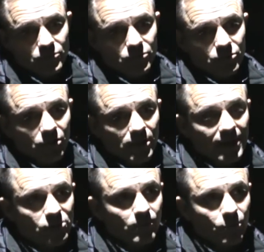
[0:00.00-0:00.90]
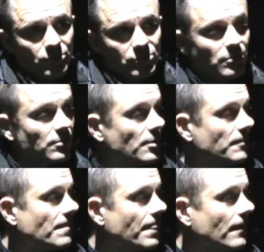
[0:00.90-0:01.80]
try and get some points and
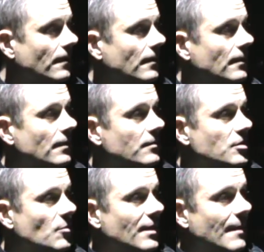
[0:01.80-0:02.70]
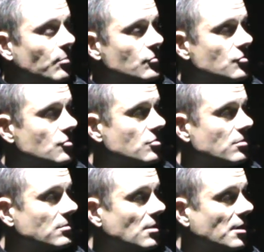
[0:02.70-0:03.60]
see where that puts us.
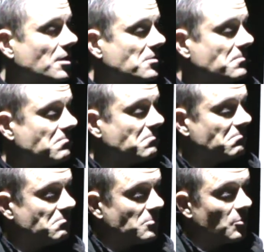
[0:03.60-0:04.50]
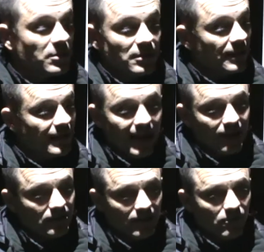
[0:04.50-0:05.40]
But
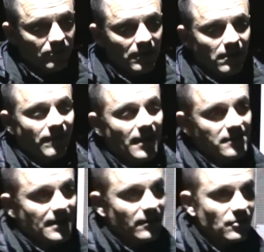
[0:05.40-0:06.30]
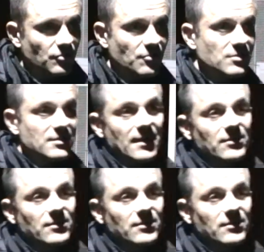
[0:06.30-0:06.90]
again, they come thick and fast, Saturday, Tuesday.